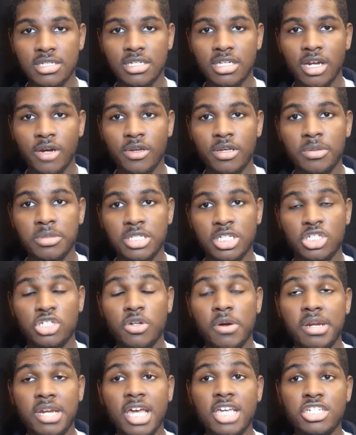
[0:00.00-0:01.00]
He was a
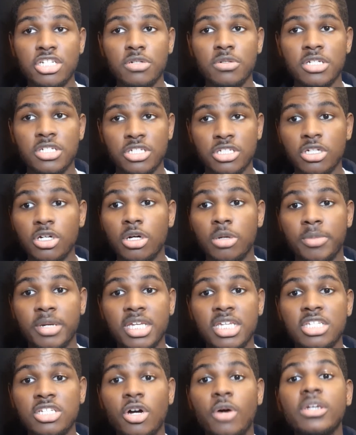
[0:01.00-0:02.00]
straight A student in school, but
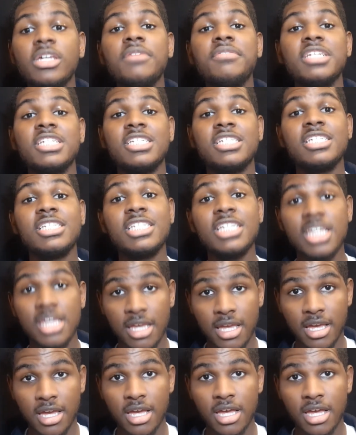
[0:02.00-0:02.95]
he's going to give this a C.